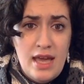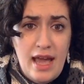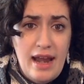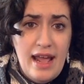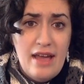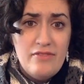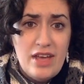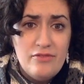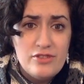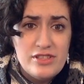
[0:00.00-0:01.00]
and I have
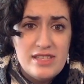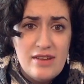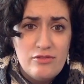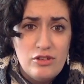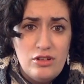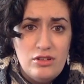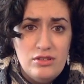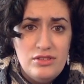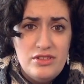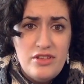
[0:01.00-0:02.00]
that for several
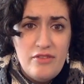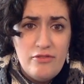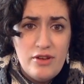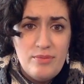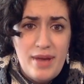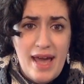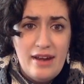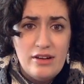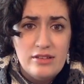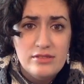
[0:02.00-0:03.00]
different
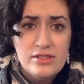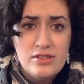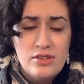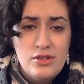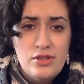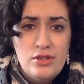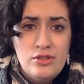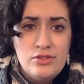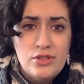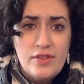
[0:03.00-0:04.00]
patterns
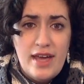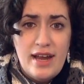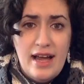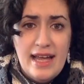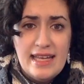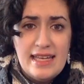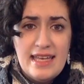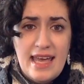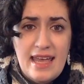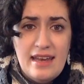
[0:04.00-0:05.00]
so that I
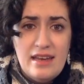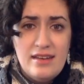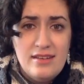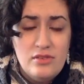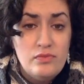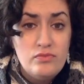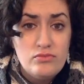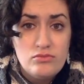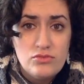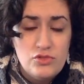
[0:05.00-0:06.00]
can
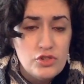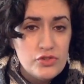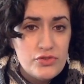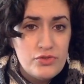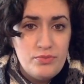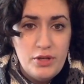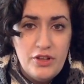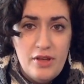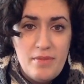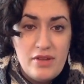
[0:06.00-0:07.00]
just
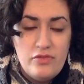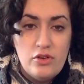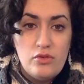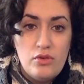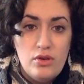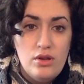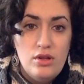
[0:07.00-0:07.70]
pull up my phone